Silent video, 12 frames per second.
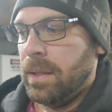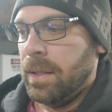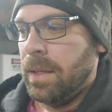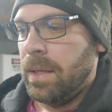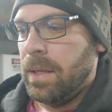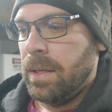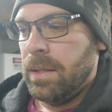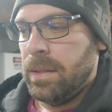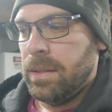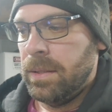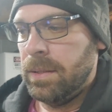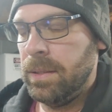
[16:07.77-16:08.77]

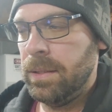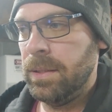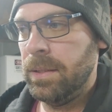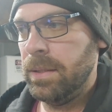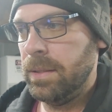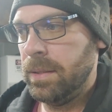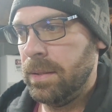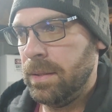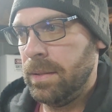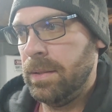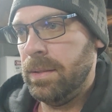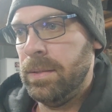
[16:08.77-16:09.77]

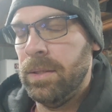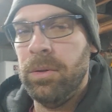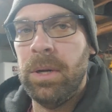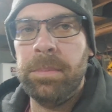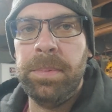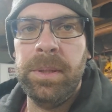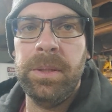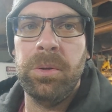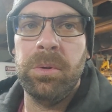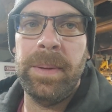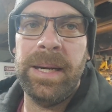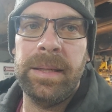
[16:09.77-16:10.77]
So I'll put the
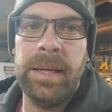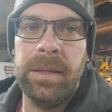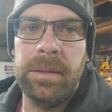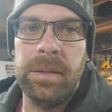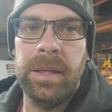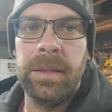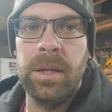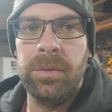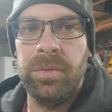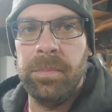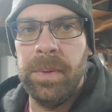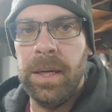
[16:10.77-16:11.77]
door back together and go
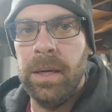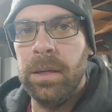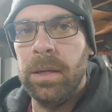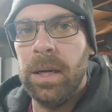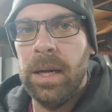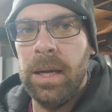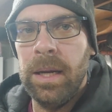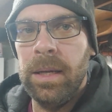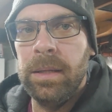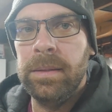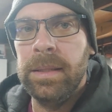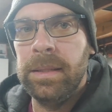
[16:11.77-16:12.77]
from there.
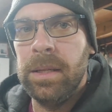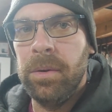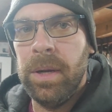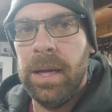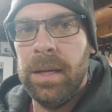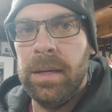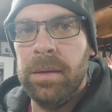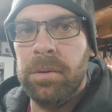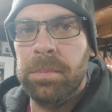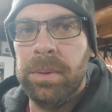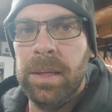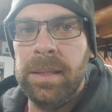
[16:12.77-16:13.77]
I did go ahead and
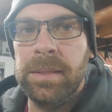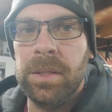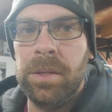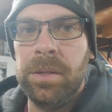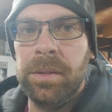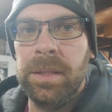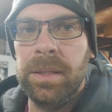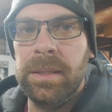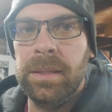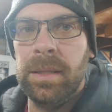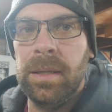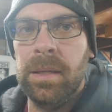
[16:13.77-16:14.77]
replace all the,